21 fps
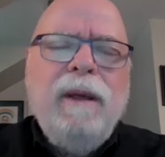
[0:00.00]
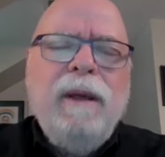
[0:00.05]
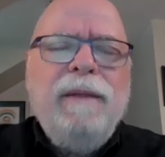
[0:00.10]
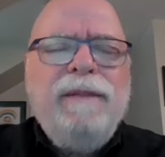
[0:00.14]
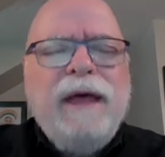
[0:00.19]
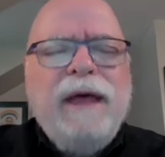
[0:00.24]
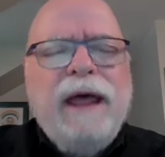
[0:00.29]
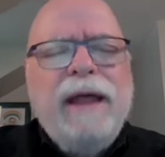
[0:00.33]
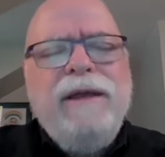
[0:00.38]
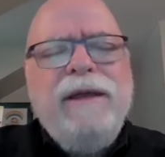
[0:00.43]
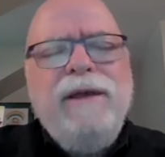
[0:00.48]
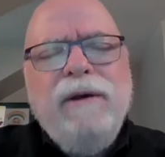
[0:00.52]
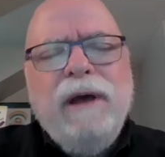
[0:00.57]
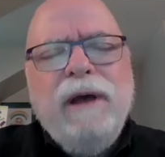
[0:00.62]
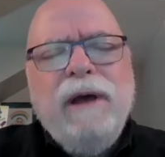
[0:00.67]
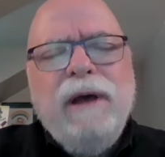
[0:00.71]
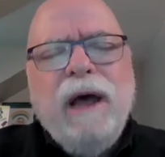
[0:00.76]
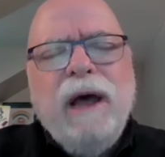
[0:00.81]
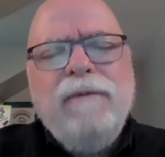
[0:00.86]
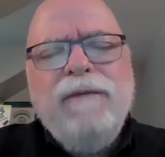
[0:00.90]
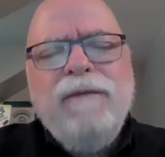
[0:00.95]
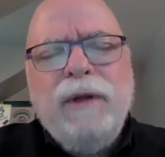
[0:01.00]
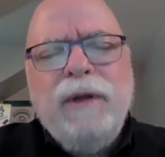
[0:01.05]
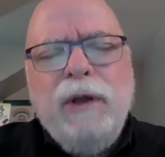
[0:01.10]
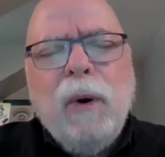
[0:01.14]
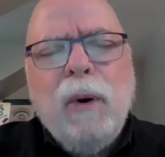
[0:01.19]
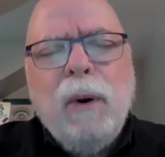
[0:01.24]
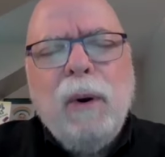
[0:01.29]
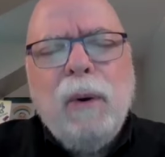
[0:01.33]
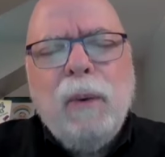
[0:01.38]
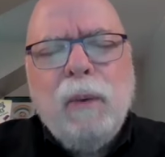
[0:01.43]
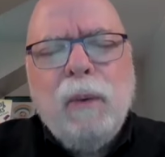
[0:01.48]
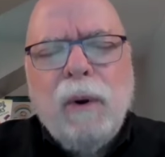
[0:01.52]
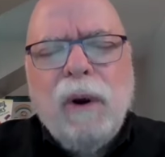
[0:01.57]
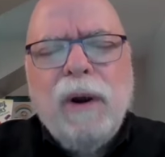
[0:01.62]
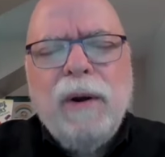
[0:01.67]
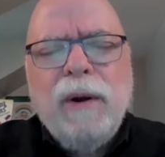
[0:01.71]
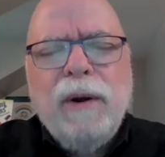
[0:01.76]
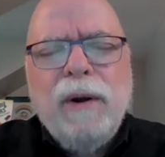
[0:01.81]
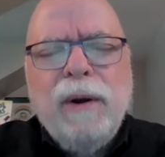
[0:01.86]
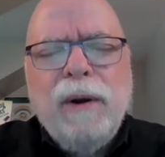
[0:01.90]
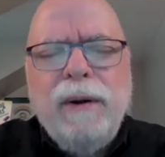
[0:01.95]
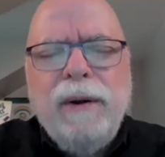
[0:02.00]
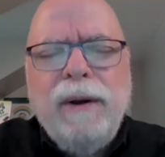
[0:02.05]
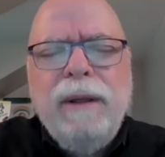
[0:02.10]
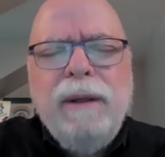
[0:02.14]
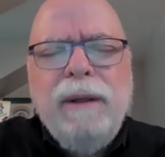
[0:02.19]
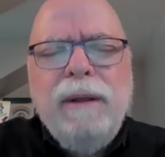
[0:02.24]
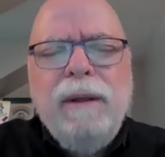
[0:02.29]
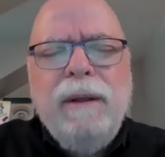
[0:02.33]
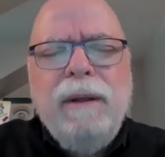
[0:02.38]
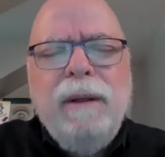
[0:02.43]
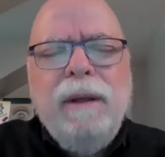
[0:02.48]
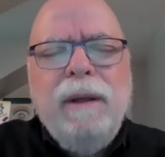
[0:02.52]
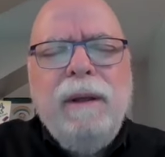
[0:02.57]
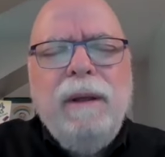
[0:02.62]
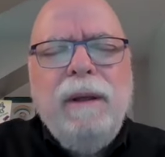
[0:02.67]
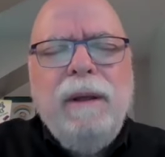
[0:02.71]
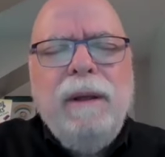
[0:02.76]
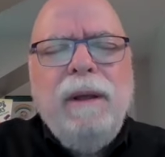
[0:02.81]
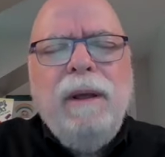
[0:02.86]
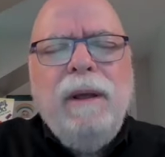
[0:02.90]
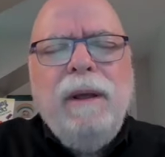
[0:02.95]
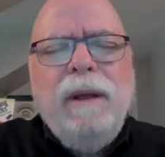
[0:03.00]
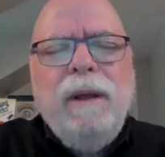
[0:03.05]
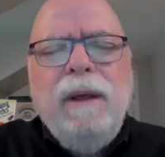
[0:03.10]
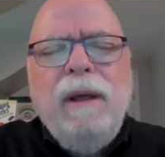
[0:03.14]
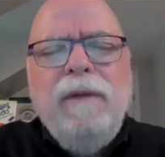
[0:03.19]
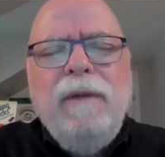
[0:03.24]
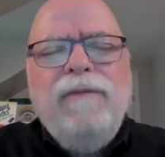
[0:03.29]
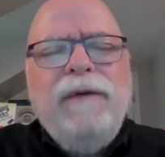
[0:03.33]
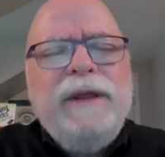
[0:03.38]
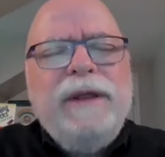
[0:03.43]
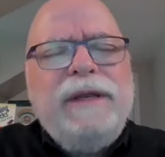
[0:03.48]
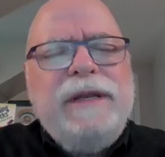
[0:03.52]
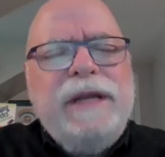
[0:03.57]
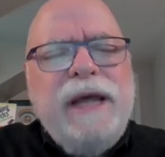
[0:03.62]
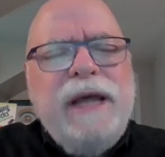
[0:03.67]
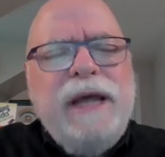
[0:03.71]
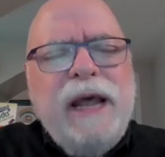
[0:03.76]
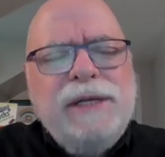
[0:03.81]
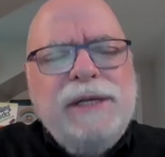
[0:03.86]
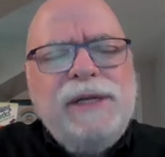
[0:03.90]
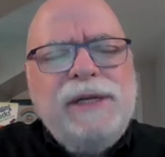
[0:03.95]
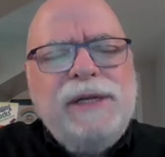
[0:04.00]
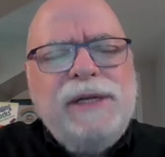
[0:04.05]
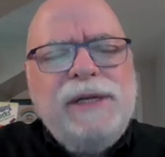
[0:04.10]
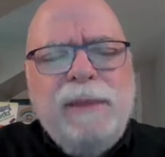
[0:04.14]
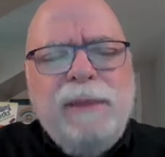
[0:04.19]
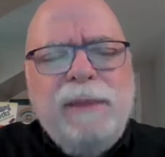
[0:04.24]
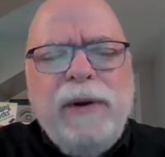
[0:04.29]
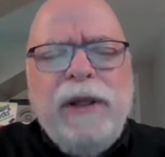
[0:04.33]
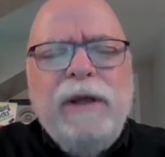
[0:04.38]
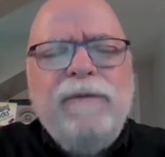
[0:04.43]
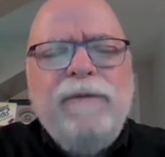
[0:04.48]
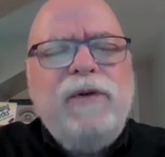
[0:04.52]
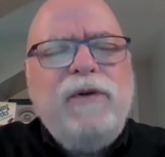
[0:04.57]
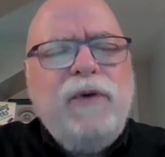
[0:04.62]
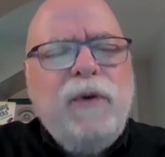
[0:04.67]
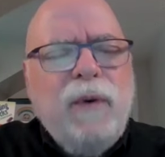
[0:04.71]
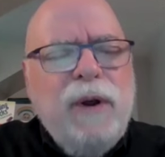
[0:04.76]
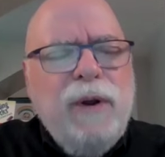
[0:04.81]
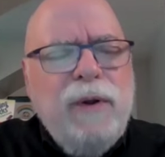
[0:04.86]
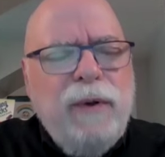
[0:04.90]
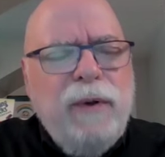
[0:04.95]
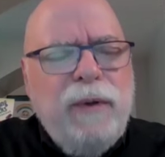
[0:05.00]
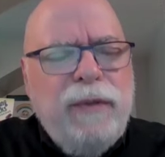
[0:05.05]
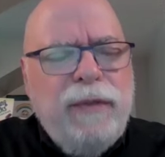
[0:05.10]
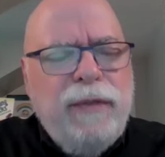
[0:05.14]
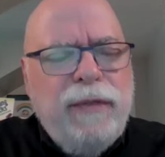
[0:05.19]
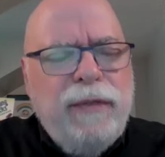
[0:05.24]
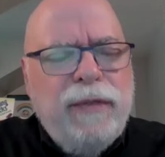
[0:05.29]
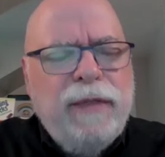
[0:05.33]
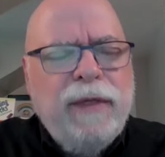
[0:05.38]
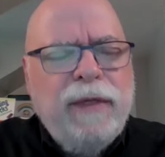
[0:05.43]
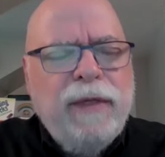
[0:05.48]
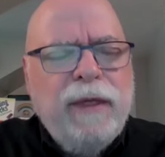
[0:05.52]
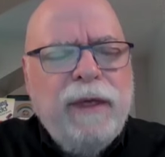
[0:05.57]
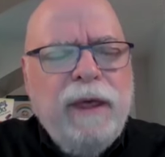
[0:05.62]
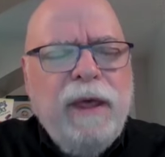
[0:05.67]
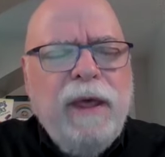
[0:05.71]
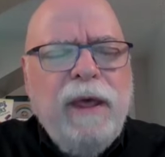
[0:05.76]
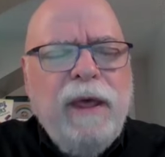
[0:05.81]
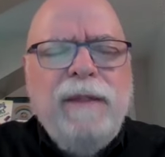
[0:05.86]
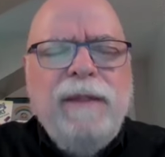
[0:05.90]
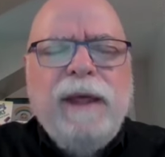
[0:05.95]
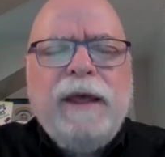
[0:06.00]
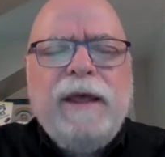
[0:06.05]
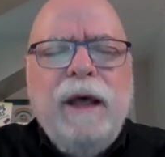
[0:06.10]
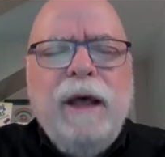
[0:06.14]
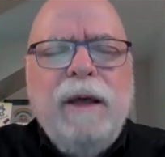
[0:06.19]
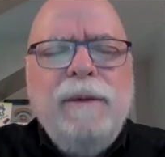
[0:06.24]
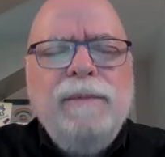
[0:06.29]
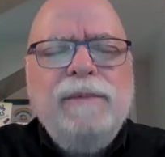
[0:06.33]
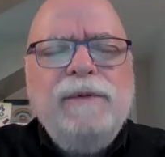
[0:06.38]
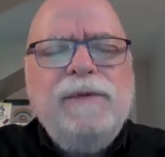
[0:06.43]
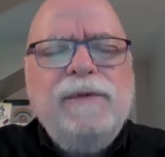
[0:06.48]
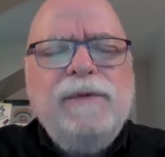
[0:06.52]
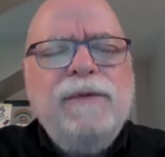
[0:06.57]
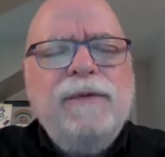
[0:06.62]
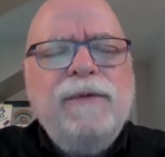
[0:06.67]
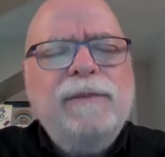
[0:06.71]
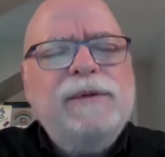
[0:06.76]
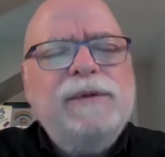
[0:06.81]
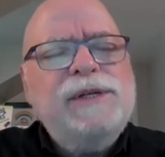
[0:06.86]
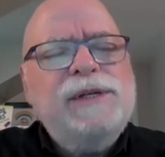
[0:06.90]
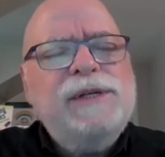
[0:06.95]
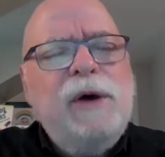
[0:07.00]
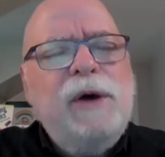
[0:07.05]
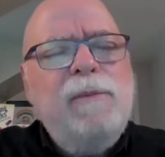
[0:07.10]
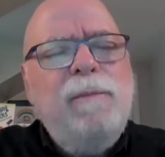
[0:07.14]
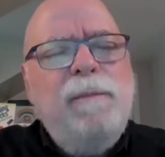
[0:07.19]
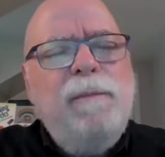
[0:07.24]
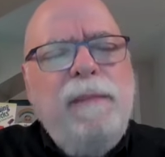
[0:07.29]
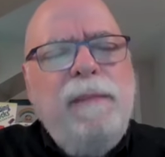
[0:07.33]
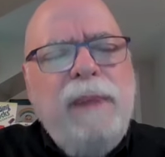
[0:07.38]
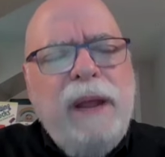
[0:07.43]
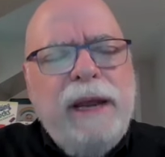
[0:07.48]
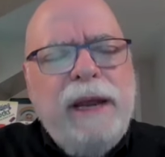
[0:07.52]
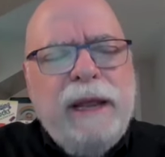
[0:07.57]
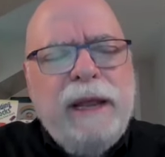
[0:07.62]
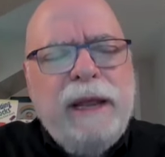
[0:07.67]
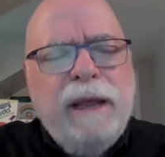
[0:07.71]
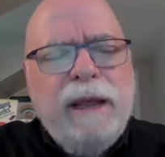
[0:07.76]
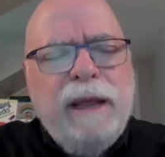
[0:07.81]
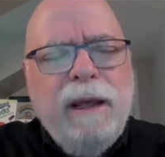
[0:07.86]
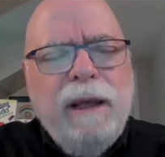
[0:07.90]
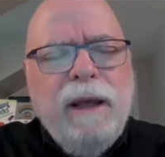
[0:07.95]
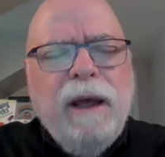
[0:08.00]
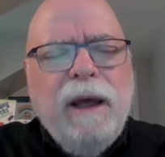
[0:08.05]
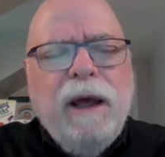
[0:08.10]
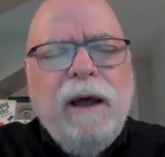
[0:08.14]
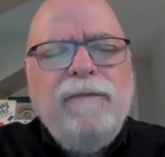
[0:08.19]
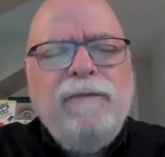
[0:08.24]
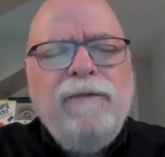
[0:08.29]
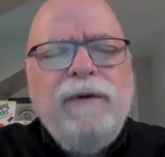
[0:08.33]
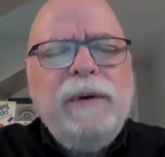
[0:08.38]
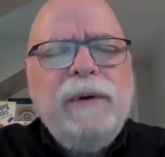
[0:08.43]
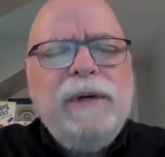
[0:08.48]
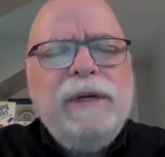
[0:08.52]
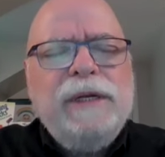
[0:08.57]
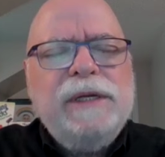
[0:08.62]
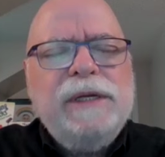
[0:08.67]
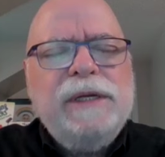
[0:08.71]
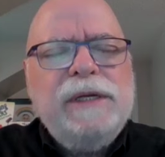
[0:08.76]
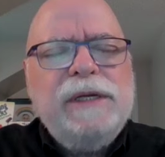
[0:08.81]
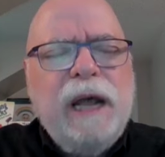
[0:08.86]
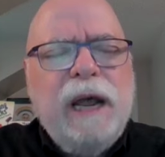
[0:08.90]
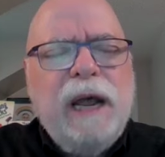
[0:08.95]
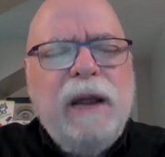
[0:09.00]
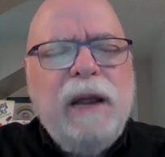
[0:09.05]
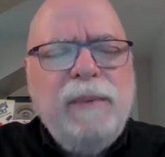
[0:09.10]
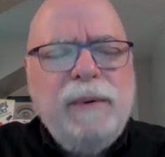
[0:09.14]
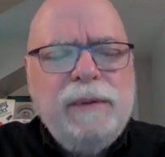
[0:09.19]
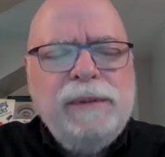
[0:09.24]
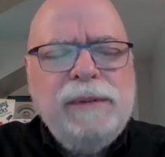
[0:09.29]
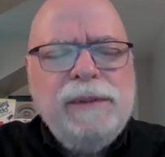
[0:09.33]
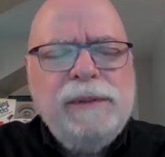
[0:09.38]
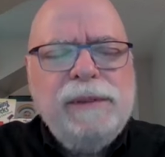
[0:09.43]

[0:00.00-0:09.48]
thank you, God, for your word and for the testimony of truth that comes from so many of your disciples.